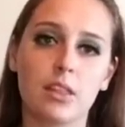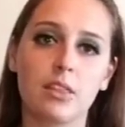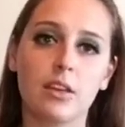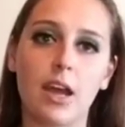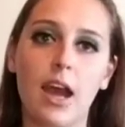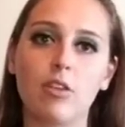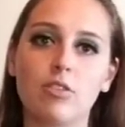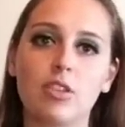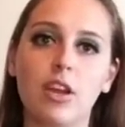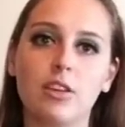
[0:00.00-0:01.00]
The
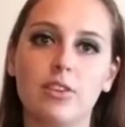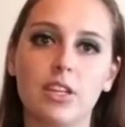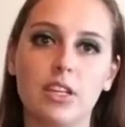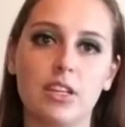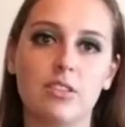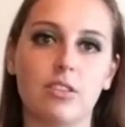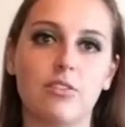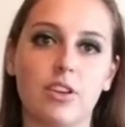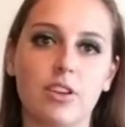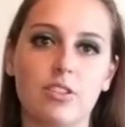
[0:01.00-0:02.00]
outside of it is a
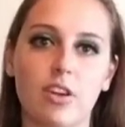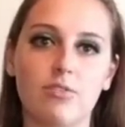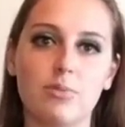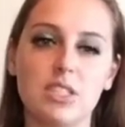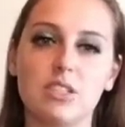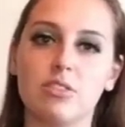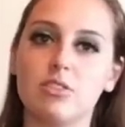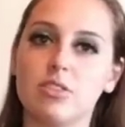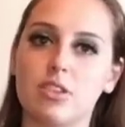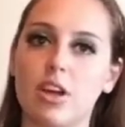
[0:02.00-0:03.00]
very soft
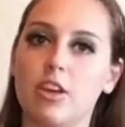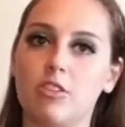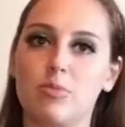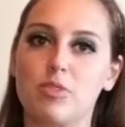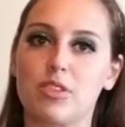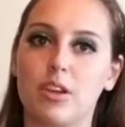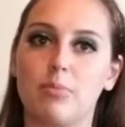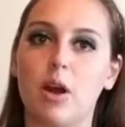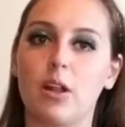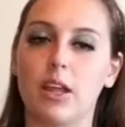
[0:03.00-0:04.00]
material. It's 100%
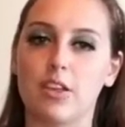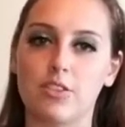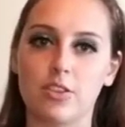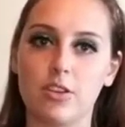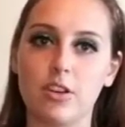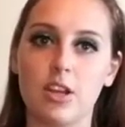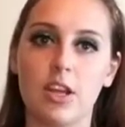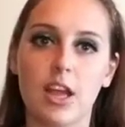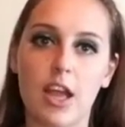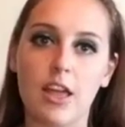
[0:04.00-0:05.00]
polyester.
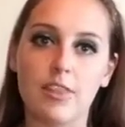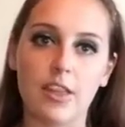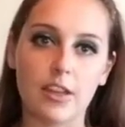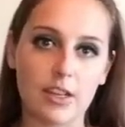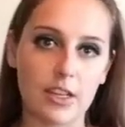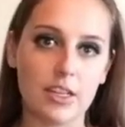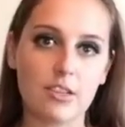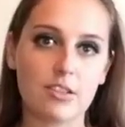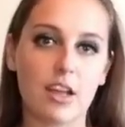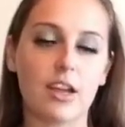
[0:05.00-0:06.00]
And then
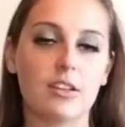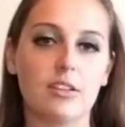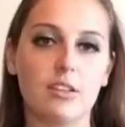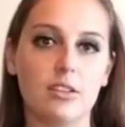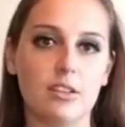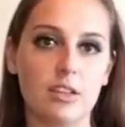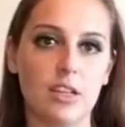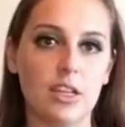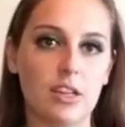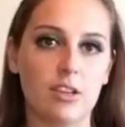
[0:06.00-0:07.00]
inside
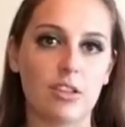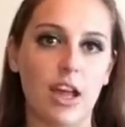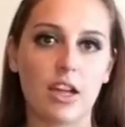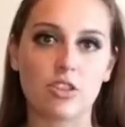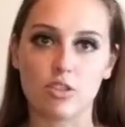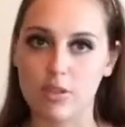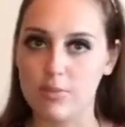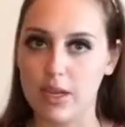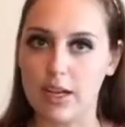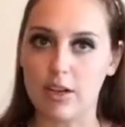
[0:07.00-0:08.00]
is actually
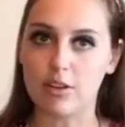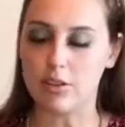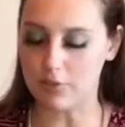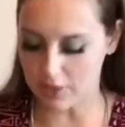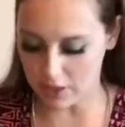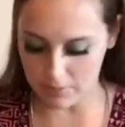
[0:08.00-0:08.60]
made out of